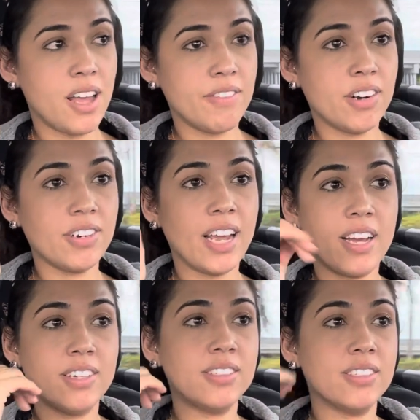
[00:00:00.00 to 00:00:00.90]
have it on
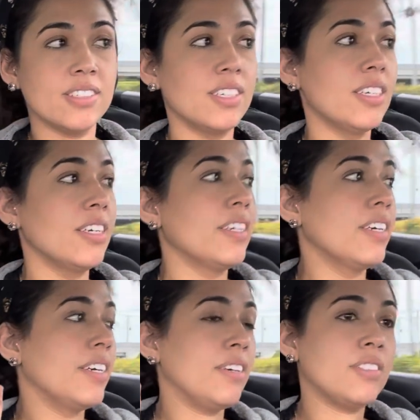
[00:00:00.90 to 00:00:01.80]
hand
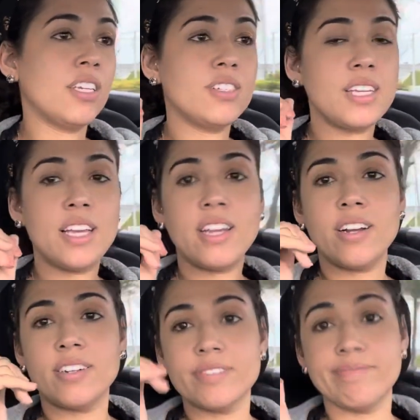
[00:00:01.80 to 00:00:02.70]
until the daycare.